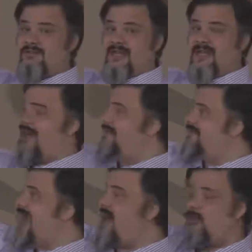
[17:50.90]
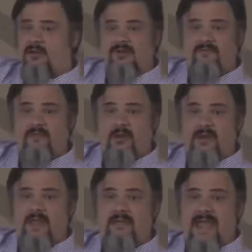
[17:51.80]
And how's that working for
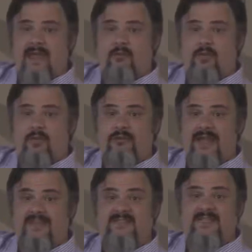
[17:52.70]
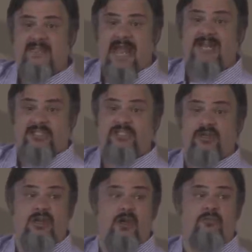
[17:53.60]
you in that world? I've seen actually
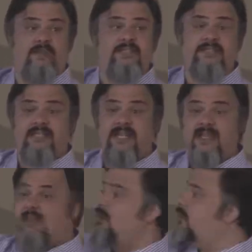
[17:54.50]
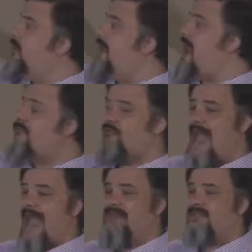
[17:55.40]
saw code recently when every
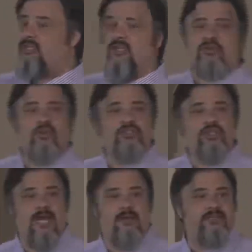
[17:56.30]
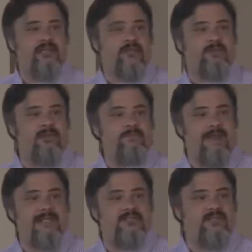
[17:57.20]
access control check was like three
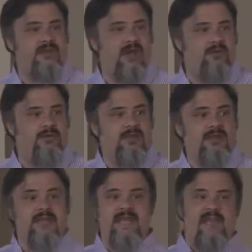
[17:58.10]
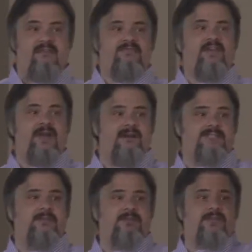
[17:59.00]
pages of code. If the
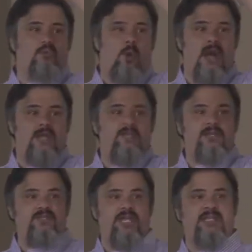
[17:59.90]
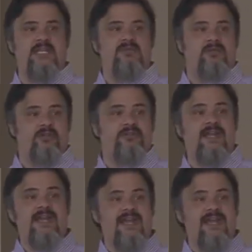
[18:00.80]
customer is one, check these roles.